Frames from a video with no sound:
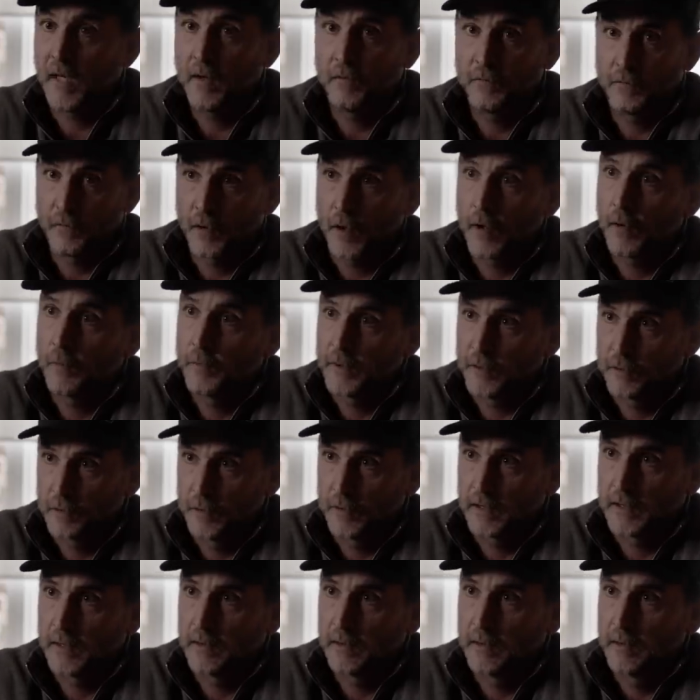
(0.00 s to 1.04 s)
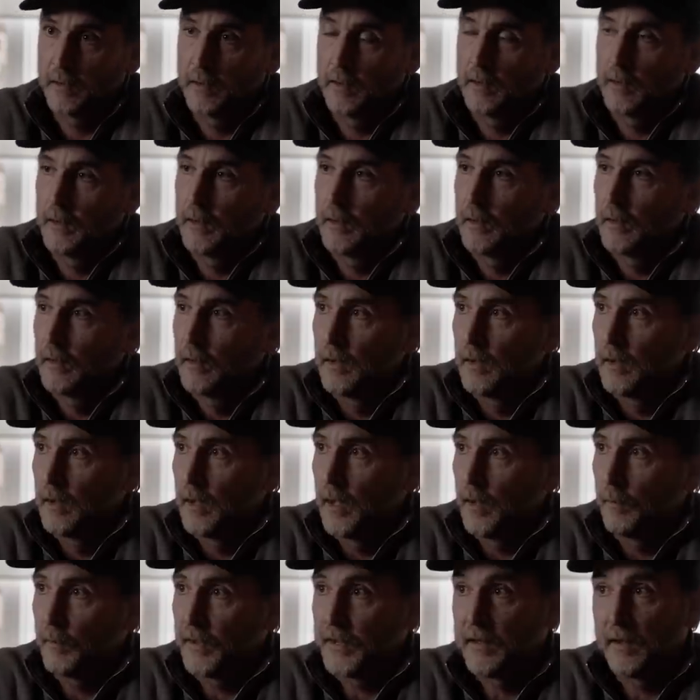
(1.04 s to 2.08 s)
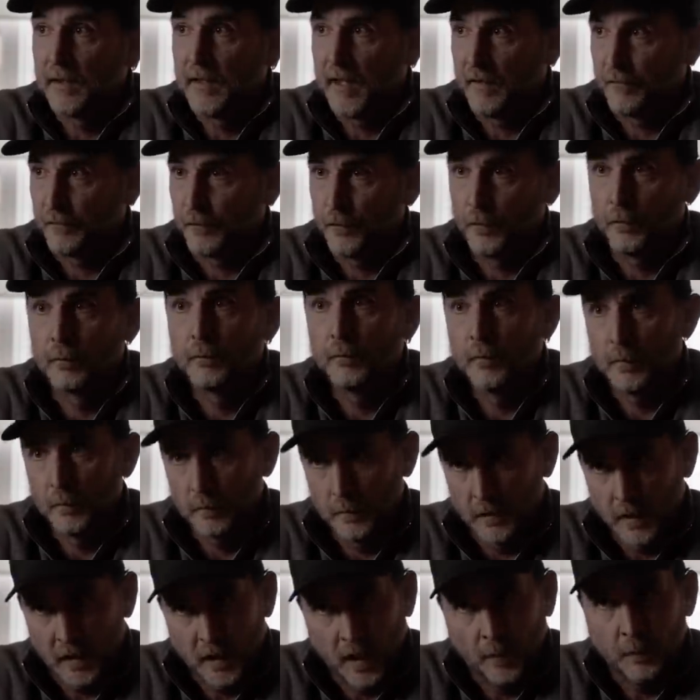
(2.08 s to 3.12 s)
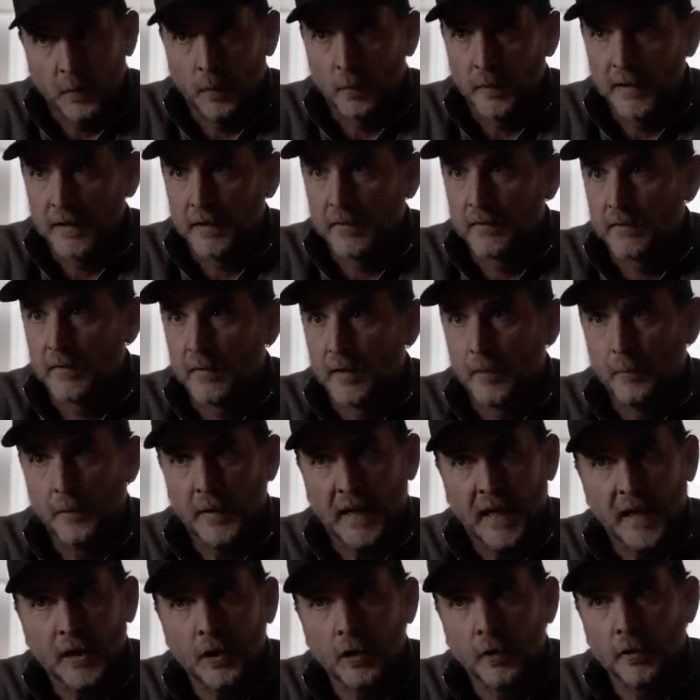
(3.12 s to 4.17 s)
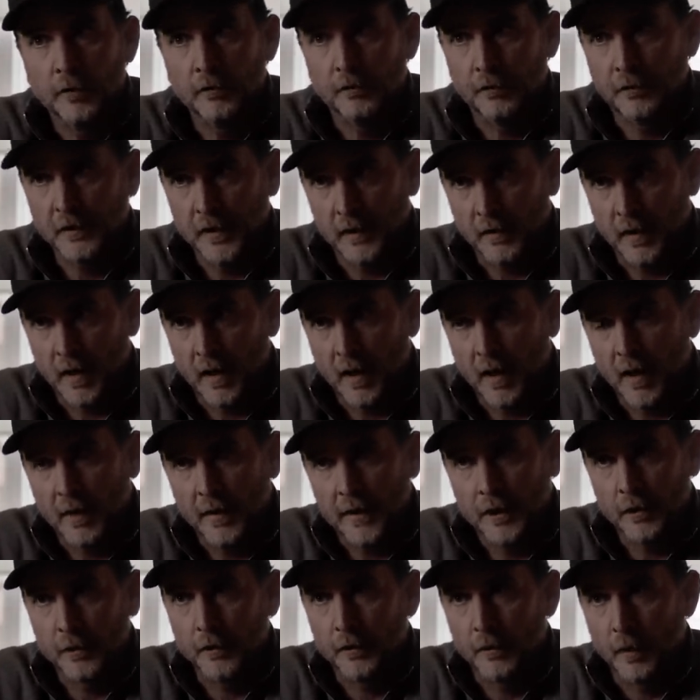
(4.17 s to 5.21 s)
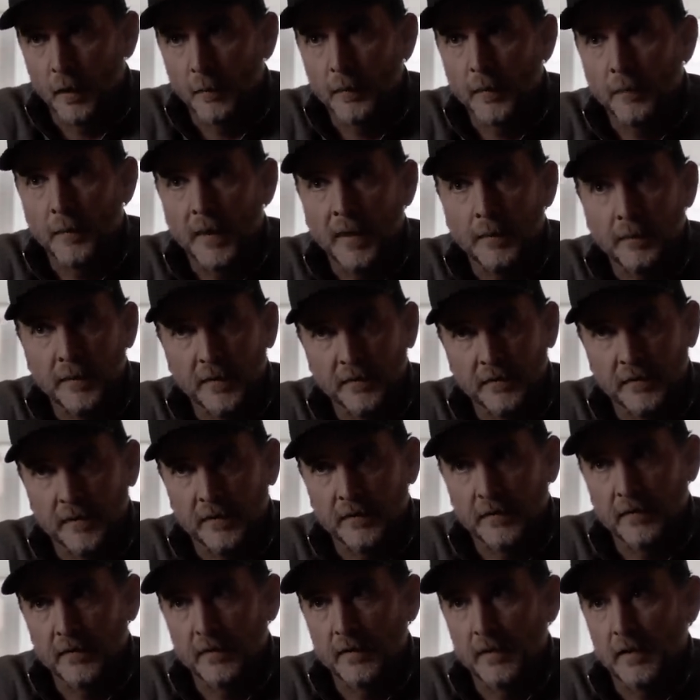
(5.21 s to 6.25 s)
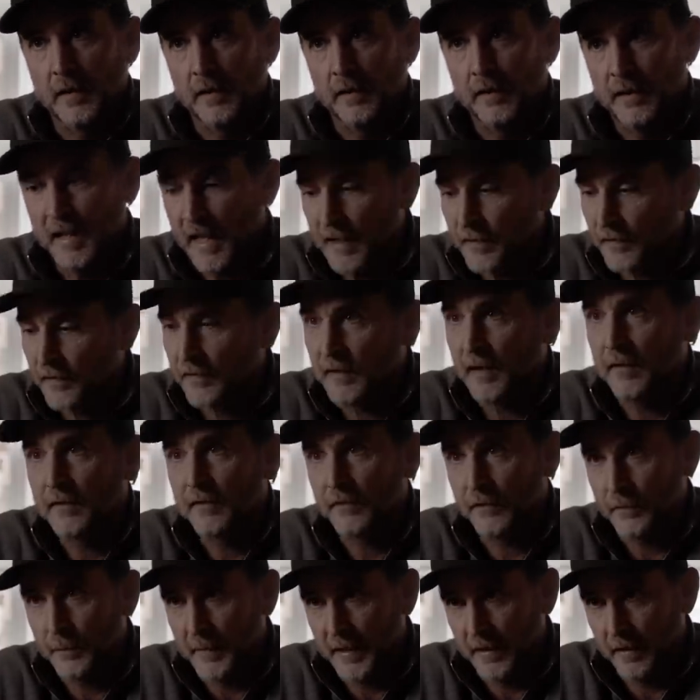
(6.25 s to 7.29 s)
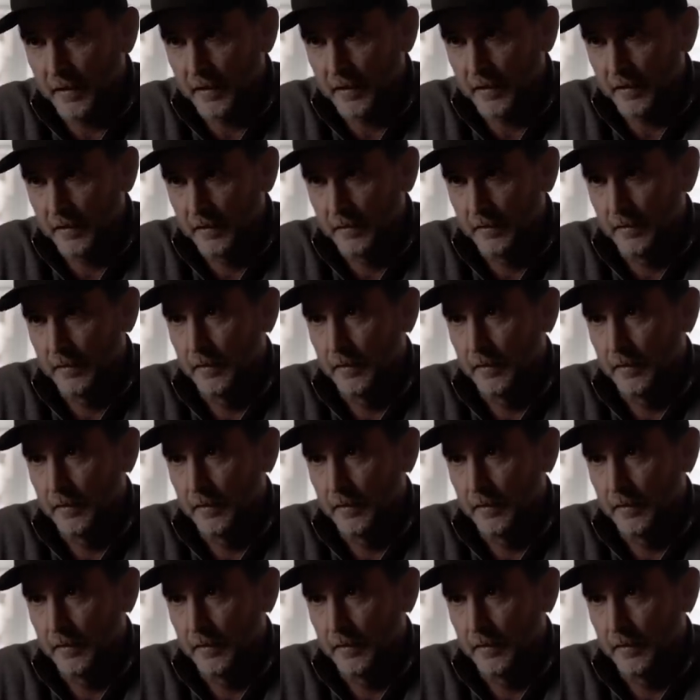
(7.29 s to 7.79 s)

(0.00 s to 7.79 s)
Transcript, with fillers: how far we took it. And we did that for a couple weeks. But I couldn't figure out how I couldn't open my business in the United States of America.